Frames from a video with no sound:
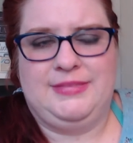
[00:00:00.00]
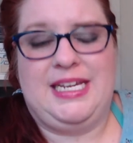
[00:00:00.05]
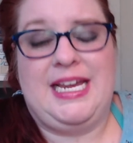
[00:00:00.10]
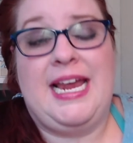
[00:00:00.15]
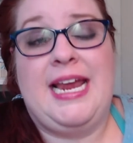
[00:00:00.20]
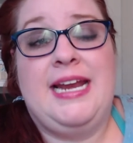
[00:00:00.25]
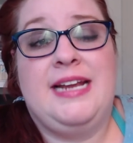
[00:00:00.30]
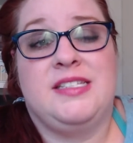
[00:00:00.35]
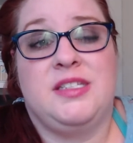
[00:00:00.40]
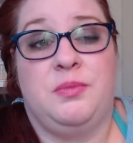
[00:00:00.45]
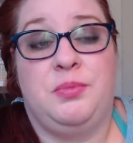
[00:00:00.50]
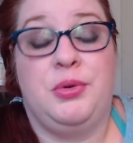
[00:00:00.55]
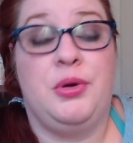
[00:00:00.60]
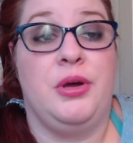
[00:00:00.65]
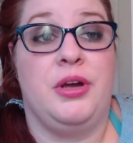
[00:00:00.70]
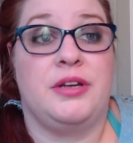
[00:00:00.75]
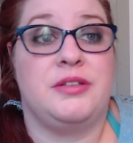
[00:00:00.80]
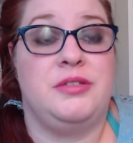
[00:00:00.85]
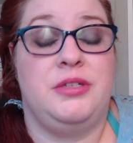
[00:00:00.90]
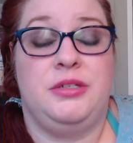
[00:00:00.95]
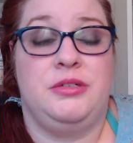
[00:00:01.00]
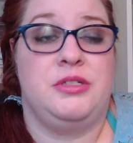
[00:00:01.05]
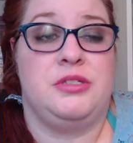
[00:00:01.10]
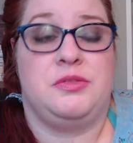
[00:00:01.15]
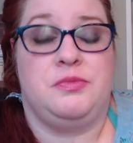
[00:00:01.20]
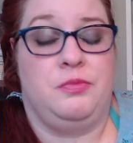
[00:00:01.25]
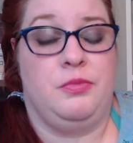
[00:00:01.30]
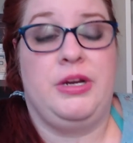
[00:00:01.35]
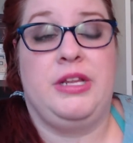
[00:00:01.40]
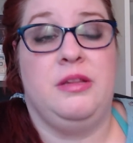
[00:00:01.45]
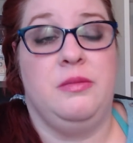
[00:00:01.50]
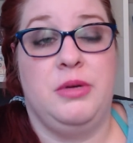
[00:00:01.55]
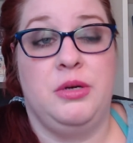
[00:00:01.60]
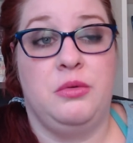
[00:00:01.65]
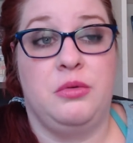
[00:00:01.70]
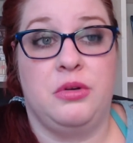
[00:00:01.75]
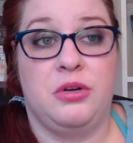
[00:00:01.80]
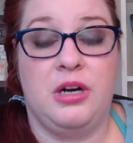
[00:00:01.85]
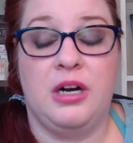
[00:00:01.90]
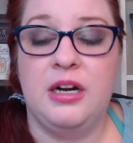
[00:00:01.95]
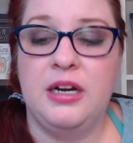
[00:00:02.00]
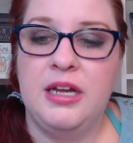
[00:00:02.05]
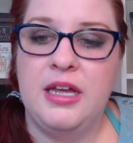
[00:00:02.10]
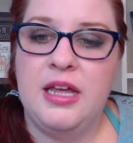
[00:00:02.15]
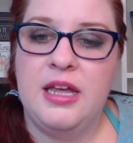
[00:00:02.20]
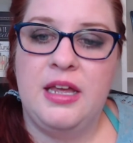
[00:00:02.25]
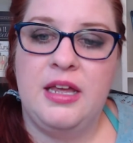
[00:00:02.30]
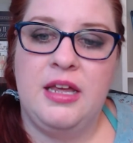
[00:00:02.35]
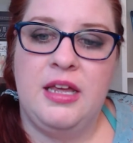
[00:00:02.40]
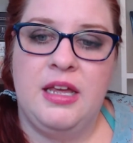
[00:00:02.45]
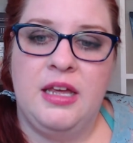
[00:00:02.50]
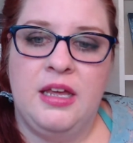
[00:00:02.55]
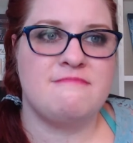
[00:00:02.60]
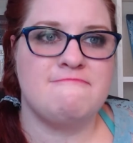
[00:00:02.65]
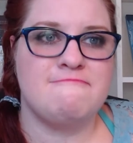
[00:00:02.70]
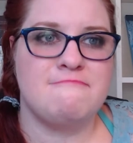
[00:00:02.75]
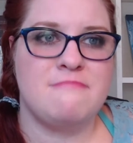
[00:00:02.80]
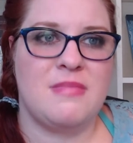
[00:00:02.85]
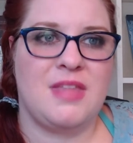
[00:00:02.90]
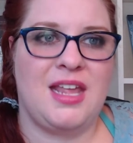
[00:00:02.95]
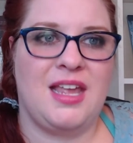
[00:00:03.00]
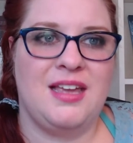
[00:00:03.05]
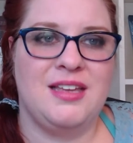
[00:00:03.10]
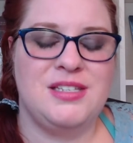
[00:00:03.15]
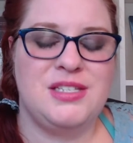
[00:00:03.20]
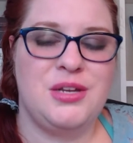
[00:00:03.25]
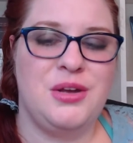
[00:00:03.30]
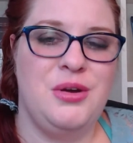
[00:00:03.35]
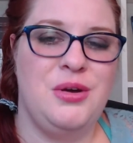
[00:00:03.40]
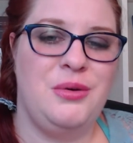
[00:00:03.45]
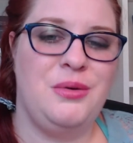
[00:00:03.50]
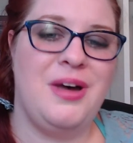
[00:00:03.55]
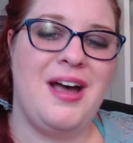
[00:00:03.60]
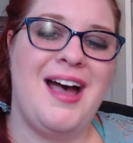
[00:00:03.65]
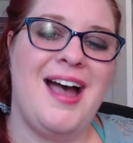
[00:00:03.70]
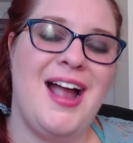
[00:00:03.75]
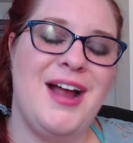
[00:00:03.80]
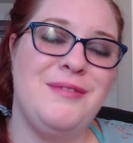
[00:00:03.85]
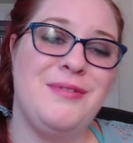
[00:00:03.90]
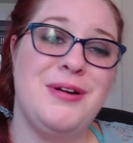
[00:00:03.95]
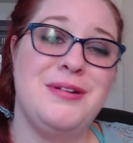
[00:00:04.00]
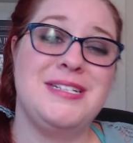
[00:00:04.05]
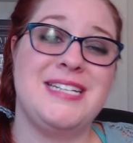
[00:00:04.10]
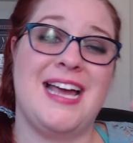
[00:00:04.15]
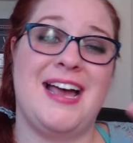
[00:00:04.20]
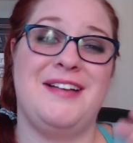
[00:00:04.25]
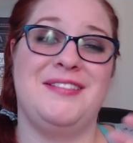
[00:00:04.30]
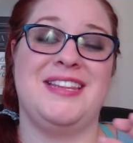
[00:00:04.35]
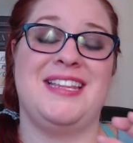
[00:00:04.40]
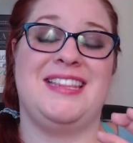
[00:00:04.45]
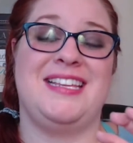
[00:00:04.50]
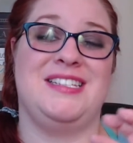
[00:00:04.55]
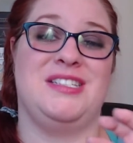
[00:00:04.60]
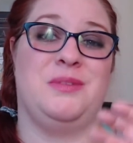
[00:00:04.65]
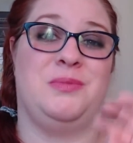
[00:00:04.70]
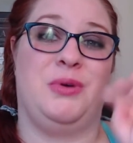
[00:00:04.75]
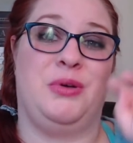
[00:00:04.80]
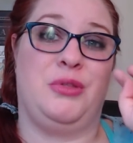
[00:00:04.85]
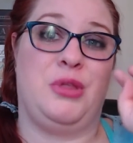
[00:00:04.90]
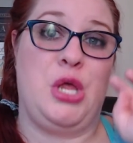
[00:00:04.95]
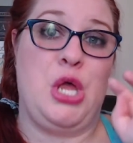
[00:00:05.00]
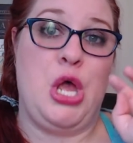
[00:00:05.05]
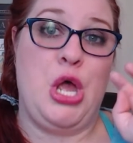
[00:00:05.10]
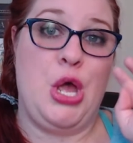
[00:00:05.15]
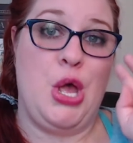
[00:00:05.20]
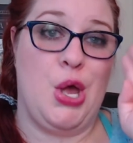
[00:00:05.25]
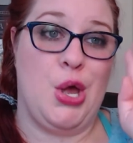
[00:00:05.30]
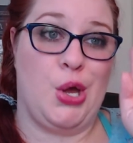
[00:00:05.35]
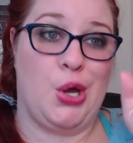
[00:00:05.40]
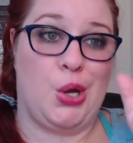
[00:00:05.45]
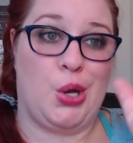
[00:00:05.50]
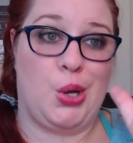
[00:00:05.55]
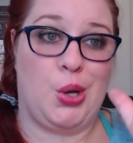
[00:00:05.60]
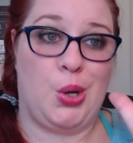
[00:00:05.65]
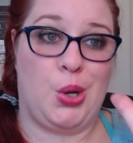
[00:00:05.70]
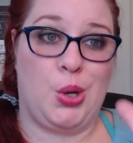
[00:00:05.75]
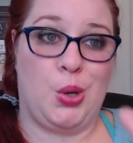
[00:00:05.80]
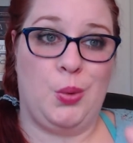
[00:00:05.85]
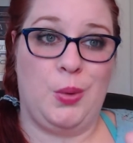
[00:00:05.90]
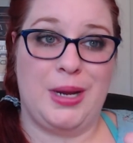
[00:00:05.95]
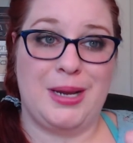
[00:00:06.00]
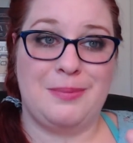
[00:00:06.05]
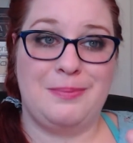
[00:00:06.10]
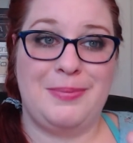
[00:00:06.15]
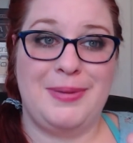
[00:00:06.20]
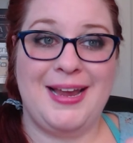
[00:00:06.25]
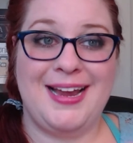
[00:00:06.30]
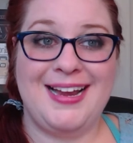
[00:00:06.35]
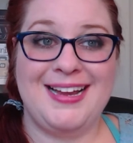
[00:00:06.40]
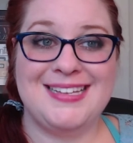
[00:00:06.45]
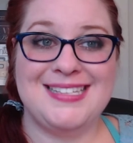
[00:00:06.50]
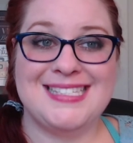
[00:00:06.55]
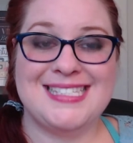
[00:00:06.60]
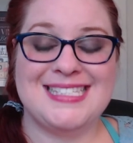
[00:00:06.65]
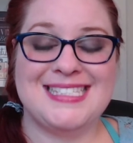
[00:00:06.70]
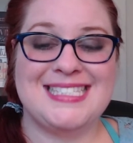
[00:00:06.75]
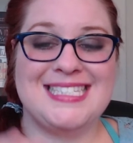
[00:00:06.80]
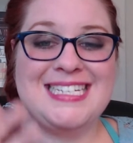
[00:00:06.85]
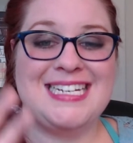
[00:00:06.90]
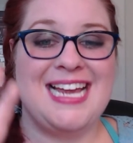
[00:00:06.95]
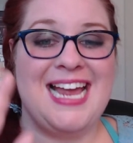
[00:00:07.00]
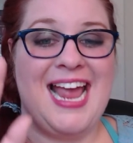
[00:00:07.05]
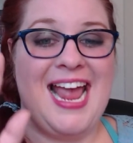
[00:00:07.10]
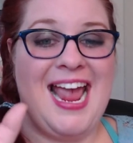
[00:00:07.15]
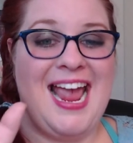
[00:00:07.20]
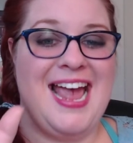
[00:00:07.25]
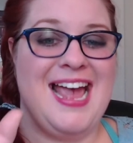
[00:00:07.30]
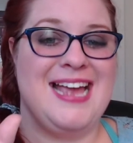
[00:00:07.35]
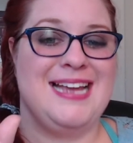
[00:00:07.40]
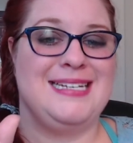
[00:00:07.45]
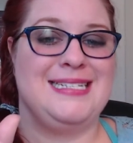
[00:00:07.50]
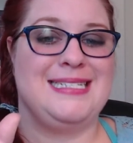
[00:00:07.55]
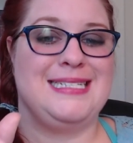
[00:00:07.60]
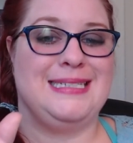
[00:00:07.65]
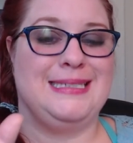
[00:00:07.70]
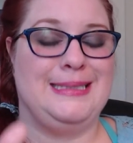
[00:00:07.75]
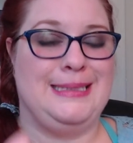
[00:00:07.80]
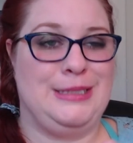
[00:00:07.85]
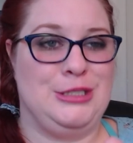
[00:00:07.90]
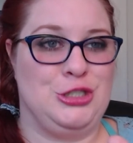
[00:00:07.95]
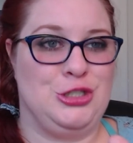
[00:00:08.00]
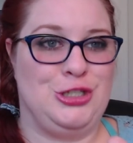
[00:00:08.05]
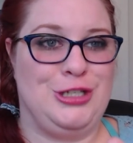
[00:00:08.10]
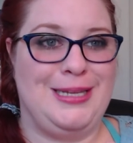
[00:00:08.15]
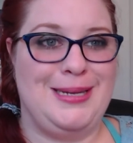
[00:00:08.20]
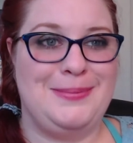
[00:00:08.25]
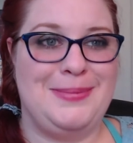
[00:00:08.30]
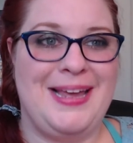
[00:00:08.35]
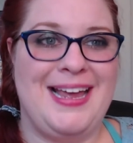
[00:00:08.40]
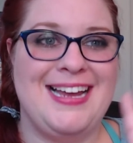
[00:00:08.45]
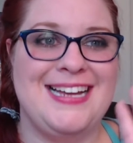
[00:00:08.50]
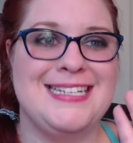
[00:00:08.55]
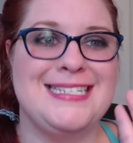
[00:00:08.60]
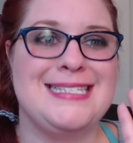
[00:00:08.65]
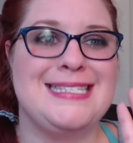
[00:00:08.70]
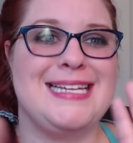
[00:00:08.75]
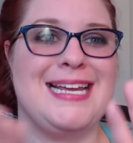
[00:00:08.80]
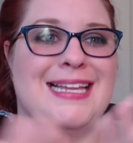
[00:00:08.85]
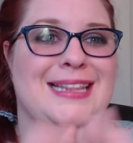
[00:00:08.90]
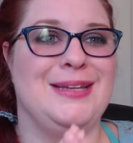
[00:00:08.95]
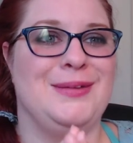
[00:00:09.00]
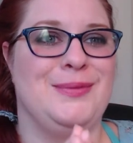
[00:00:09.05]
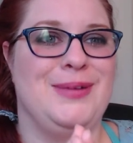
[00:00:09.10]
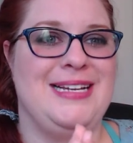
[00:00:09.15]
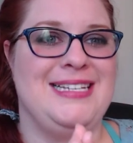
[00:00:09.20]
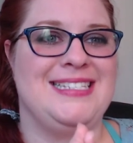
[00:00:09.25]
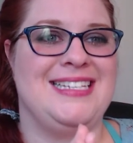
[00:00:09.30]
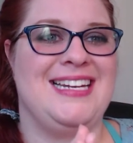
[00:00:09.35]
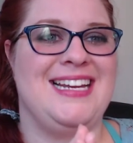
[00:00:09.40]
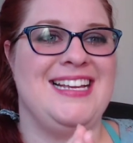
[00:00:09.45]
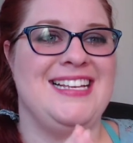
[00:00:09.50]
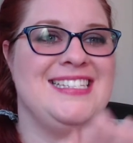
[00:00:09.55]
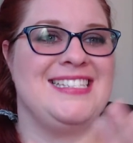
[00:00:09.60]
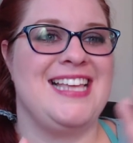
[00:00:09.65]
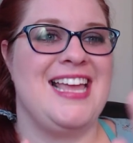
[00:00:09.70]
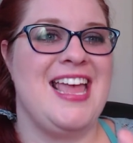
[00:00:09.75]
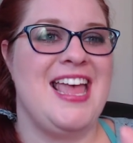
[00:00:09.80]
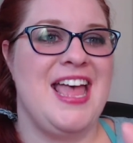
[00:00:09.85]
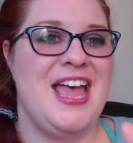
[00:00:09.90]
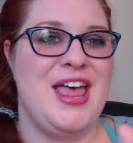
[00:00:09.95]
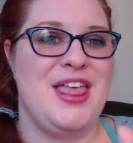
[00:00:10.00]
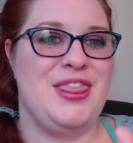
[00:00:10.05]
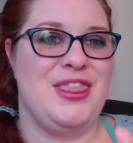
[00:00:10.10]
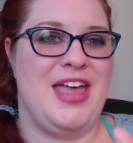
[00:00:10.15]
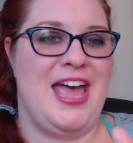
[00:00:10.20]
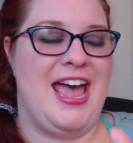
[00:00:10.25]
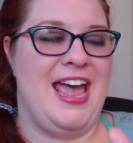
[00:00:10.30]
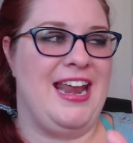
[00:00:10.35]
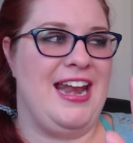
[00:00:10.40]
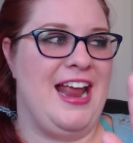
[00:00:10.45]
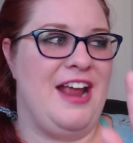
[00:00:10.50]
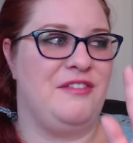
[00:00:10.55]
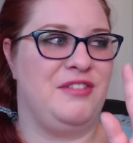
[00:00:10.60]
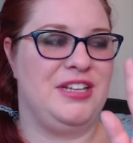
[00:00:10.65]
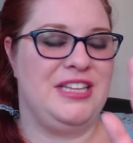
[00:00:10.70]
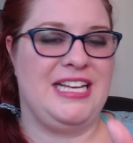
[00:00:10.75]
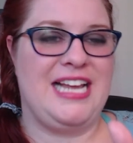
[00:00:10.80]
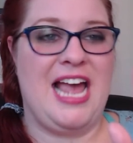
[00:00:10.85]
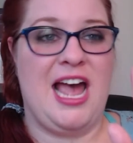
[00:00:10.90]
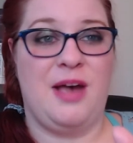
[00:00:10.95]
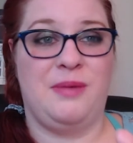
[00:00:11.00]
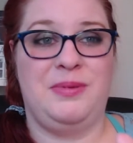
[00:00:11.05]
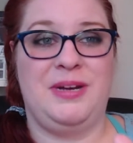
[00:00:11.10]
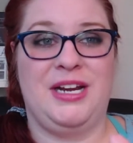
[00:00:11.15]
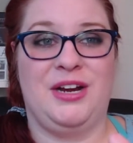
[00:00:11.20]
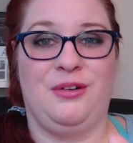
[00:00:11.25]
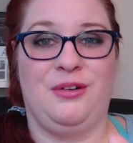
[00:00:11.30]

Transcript: it is a book, so you just read them in order. So I wrote down that these are both quick paced and leisurely paced, and the reason is that everything happening